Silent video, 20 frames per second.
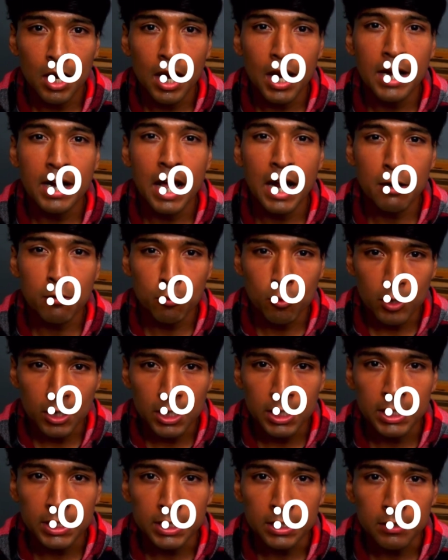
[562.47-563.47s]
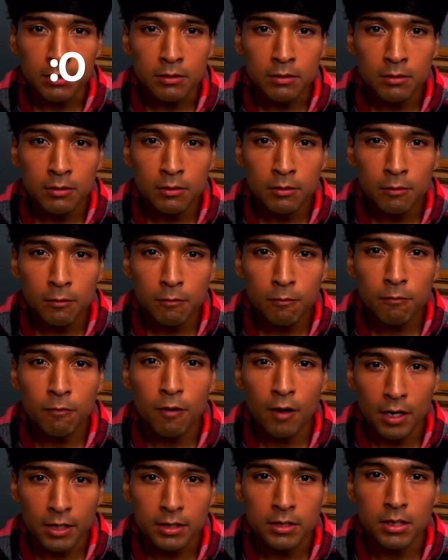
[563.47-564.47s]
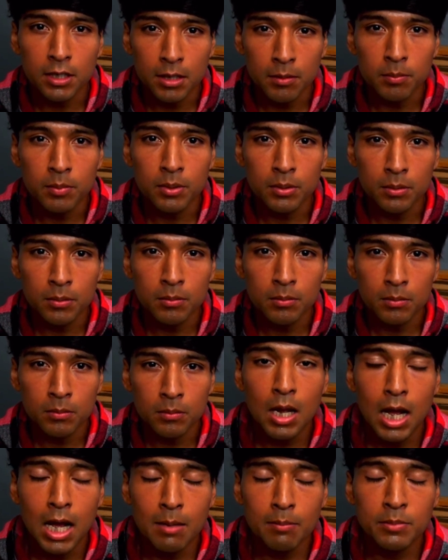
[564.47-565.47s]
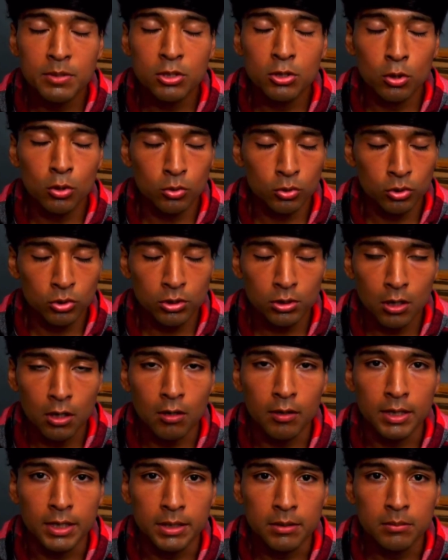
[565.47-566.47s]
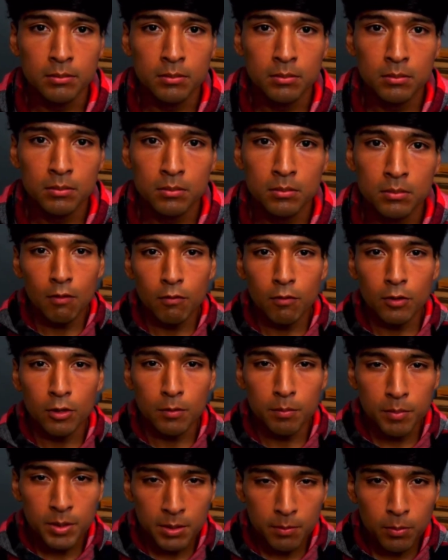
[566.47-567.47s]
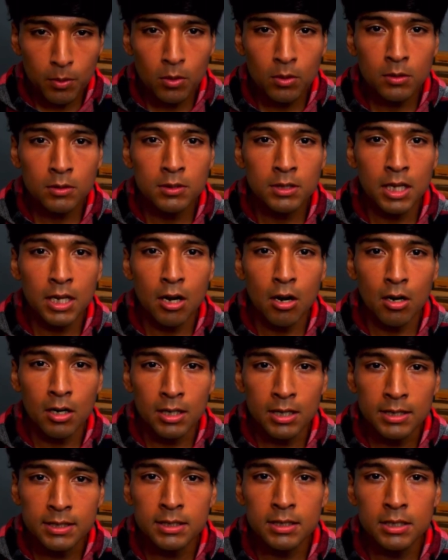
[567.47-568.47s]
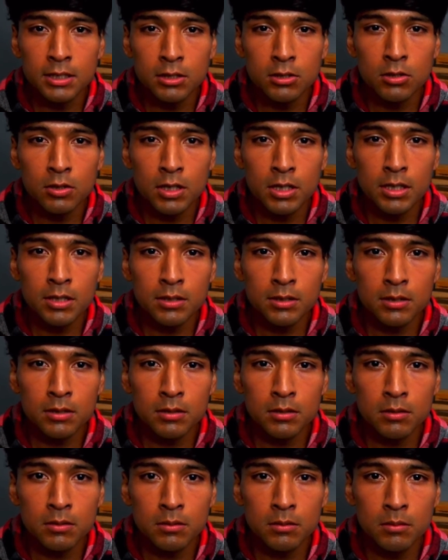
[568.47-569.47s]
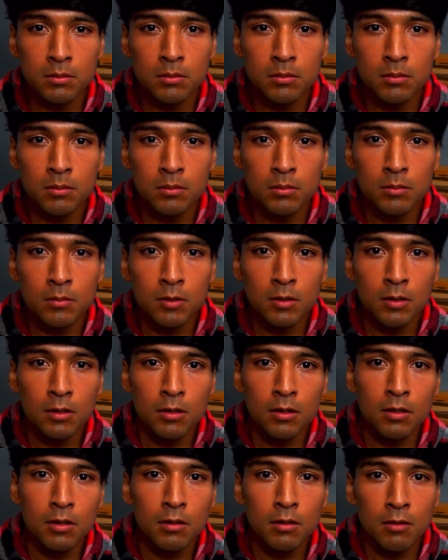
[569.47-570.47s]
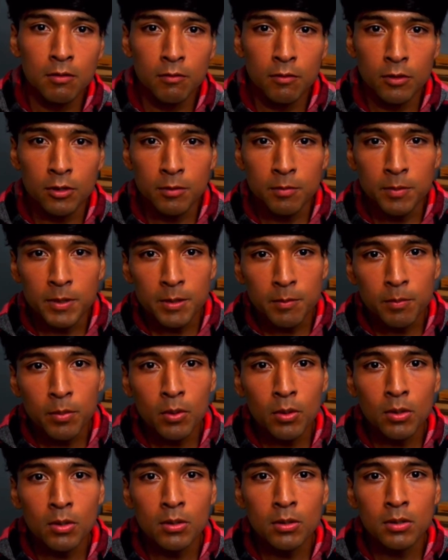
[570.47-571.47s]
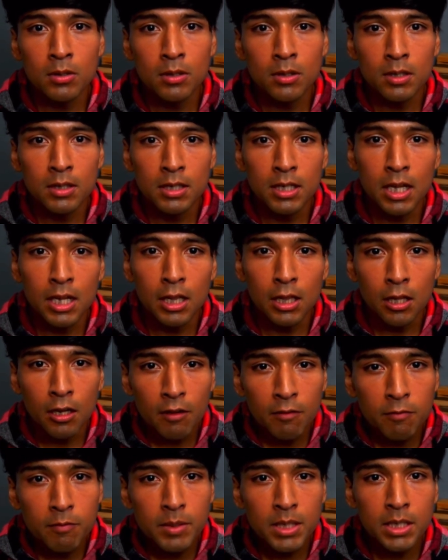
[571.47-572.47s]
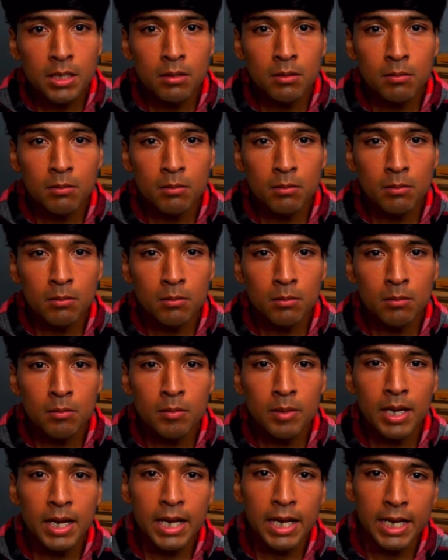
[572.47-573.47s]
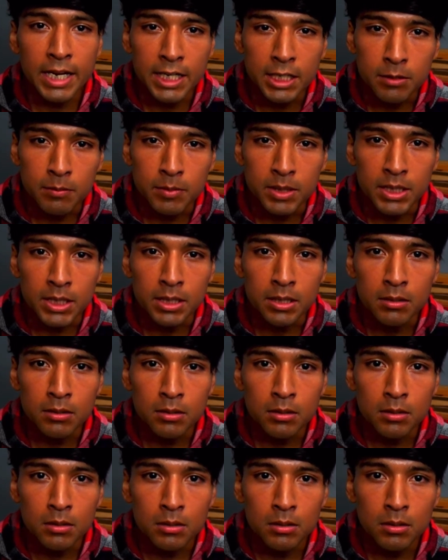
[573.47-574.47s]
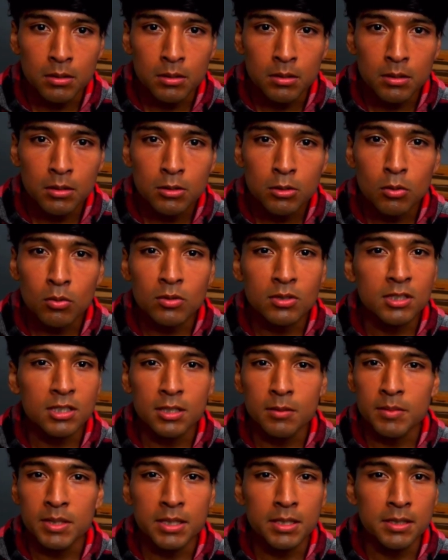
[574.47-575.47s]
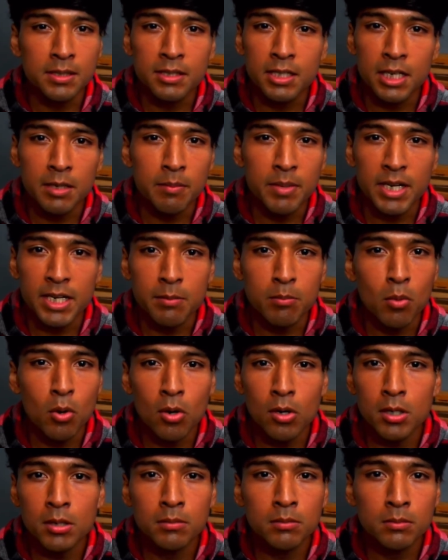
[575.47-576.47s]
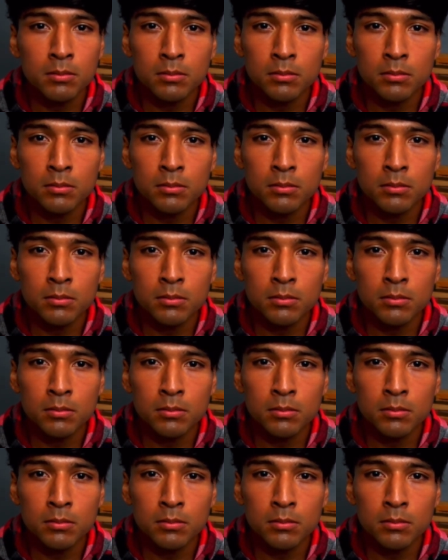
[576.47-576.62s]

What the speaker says: and I really fucked up. I'm so sorry. For the people that are listening to this, for the people that love me, hate me, don't see me the same anymore,